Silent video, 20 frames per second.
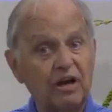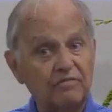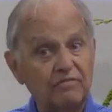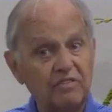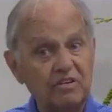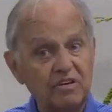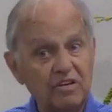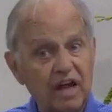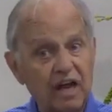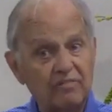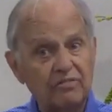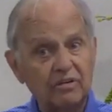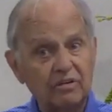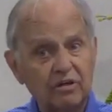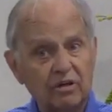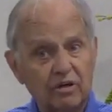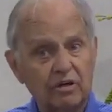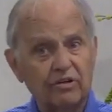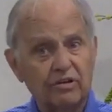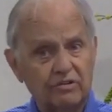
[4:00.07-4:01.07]
have never
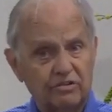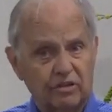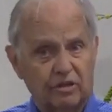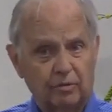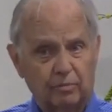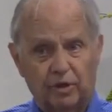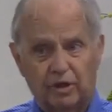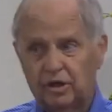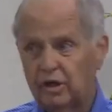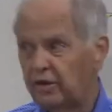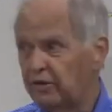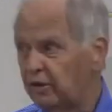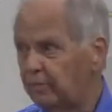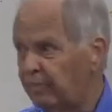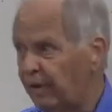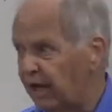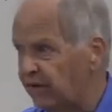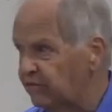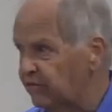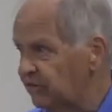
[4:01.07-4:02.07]
heard a sermon on the
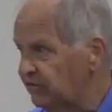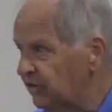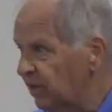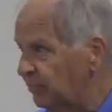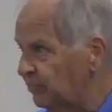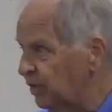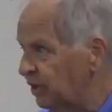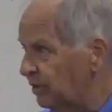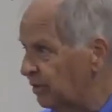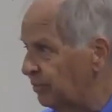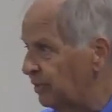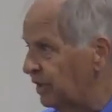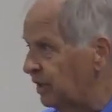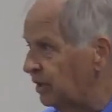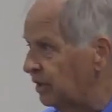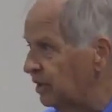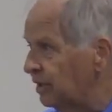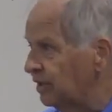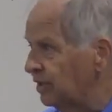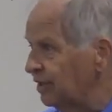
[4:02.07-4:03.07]
passage I'm going to
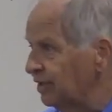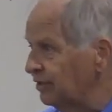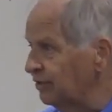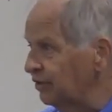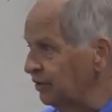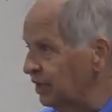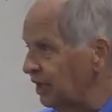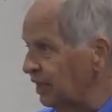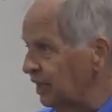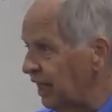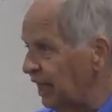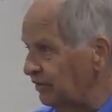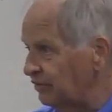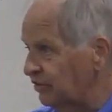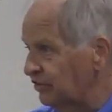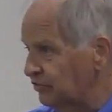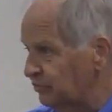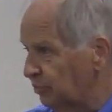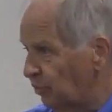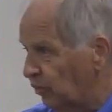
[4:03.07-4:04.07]
be looking
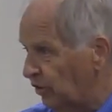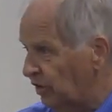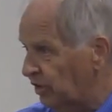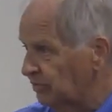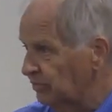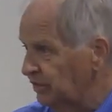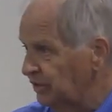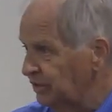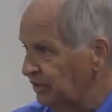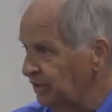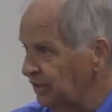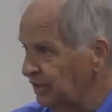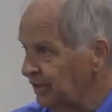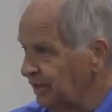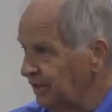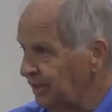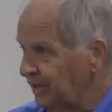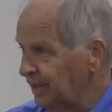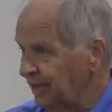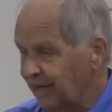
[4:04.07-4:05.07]
at this morning.
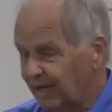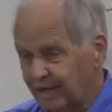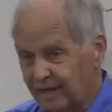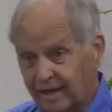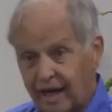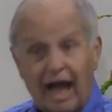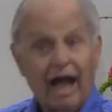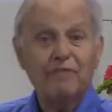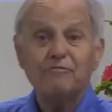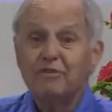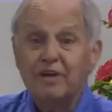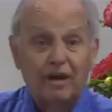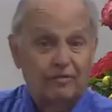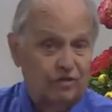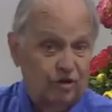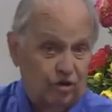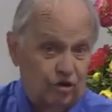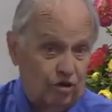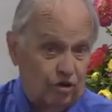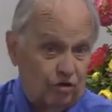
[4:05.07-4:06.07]
I've
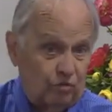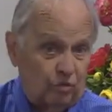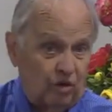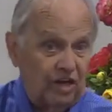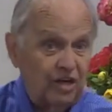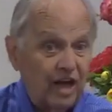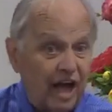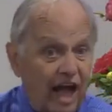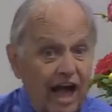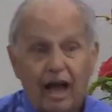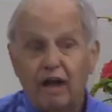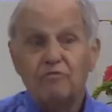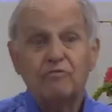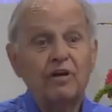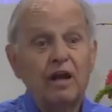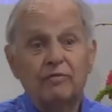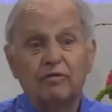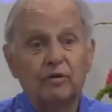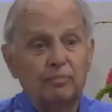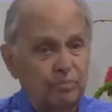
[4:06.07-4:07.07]
never heard one. I've
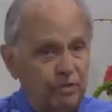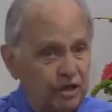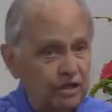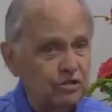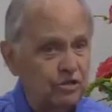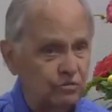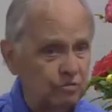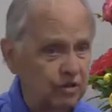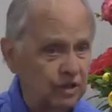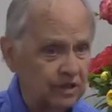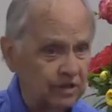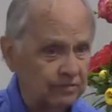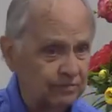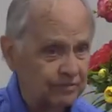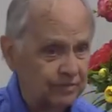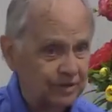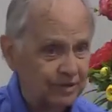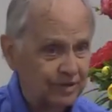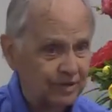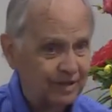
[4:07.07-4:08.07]
never preached one.
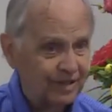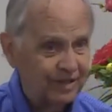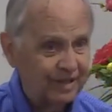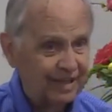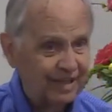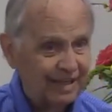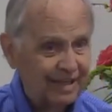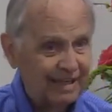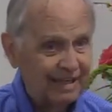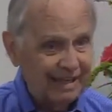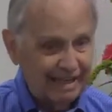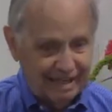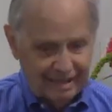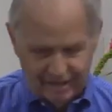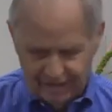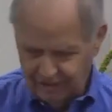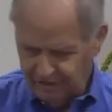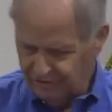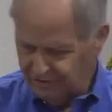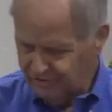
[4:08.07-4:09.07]

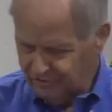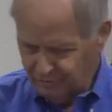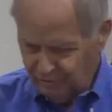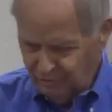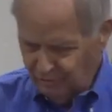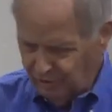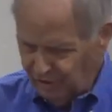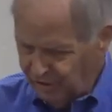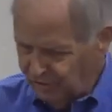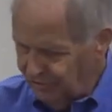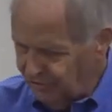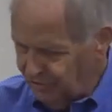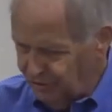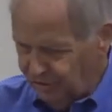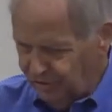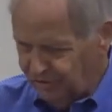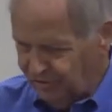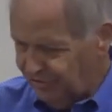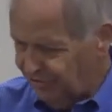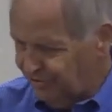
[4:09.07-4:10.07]
It is one of
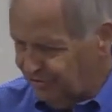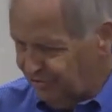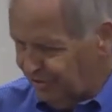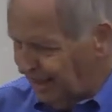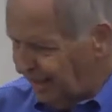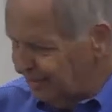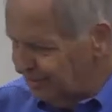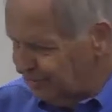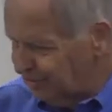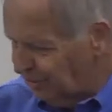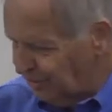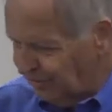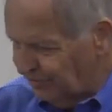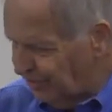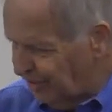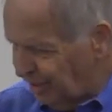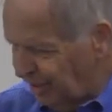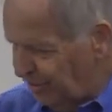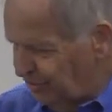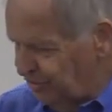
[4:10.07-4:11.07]
those sort of
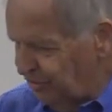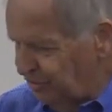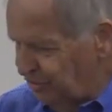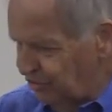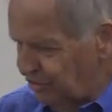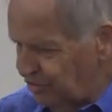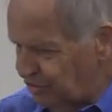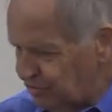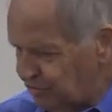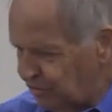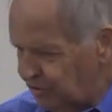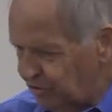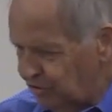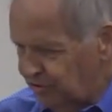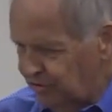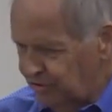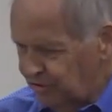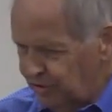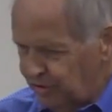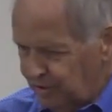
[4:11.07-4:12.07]

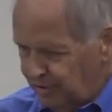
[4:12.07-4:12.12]
unusual